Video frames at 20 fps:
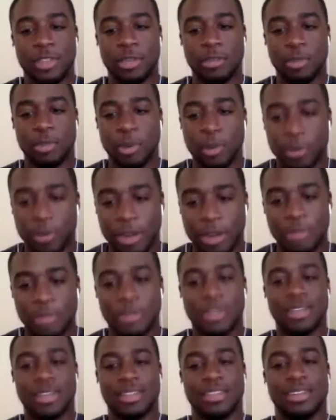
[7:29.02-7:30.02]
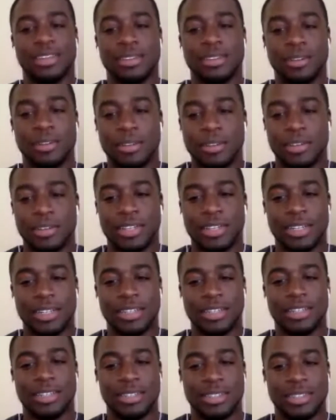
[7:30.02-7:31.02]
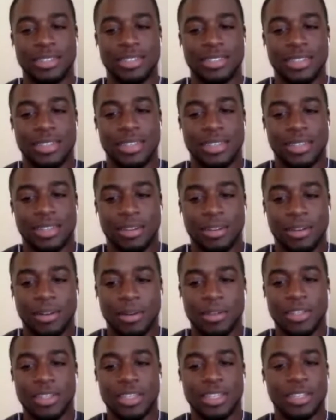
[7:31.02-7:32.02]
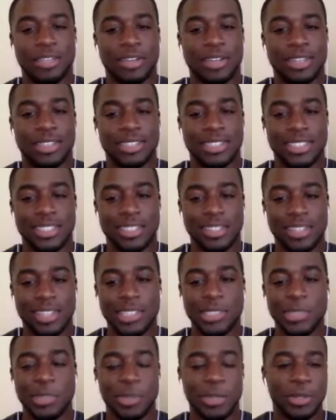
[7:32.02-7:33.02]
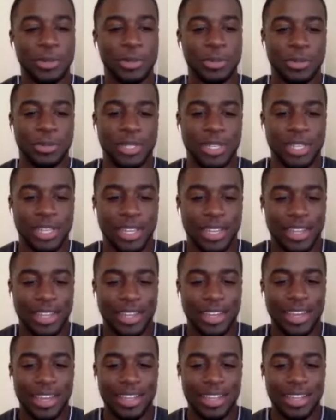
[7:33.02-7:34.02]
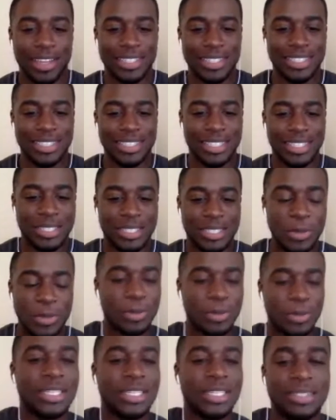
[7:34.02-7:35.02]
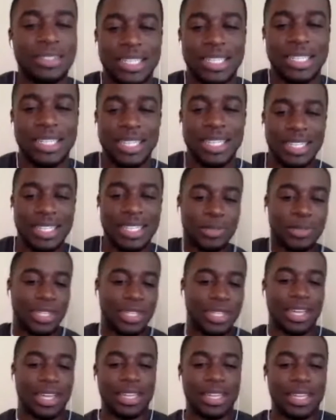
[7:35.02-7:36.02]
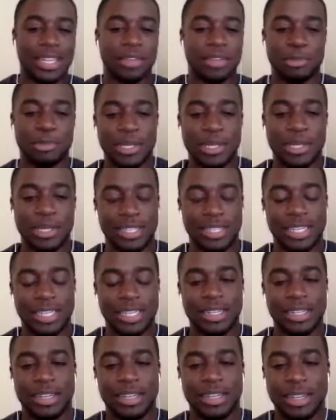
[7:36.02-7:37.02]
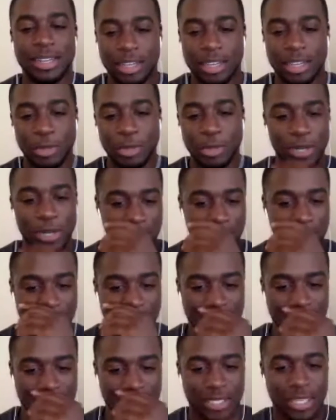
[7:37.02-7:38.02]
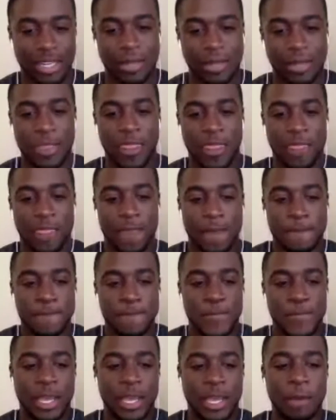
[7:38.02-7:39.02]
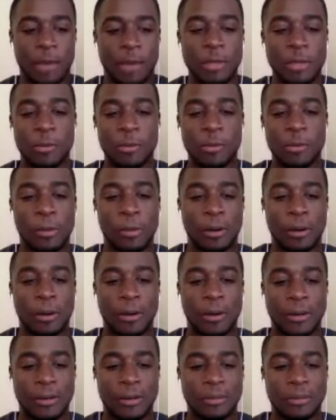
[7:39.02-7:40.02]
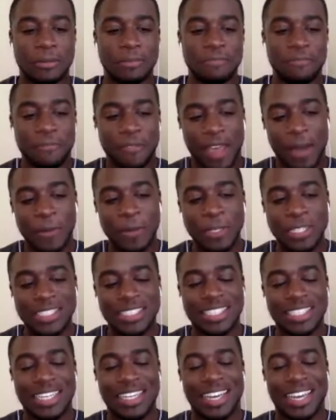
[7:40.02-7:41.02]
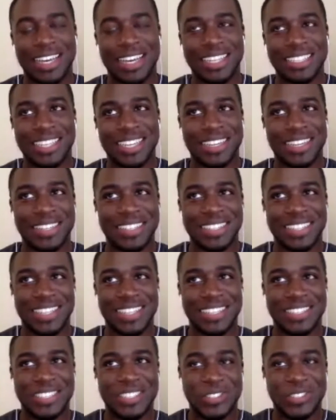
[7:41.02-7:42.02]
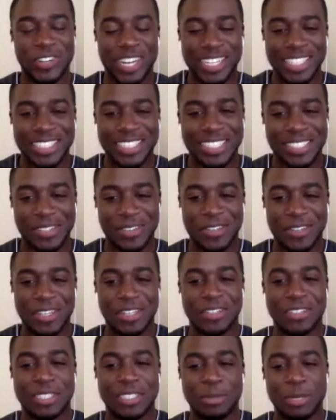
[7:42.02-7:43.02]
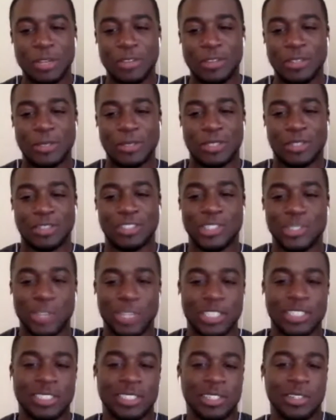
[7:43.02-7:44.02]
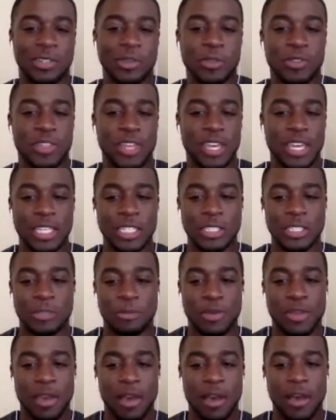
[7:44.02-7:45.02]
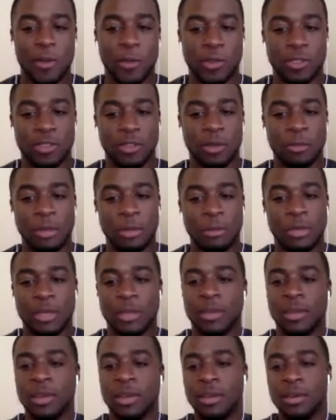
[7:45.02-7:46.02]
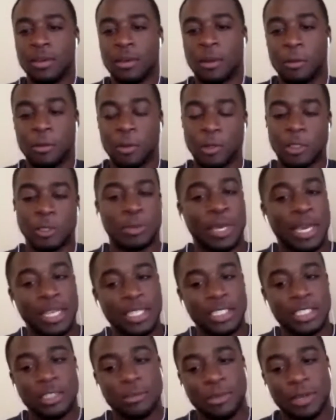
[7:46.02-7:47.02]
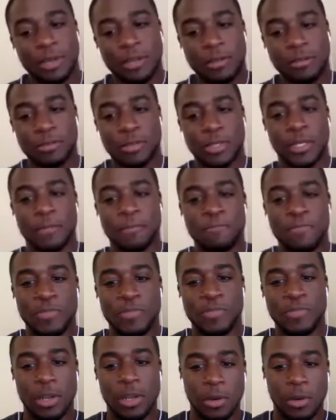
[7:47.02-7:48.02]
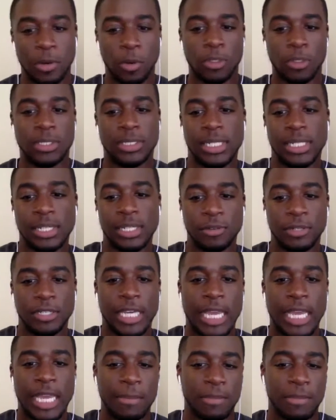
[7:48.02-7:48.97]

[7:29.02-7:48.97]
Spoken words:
the programming, the art, and all the interactions. Oh, that's really cool. Yeah, it's cool when you. That's what I love about the indie community is just like how people are. I wouldn't say. I guess I could say stretched, or some individuals are stretched to do things beyond what they maybe are most passionate about. But in order to deliver a game,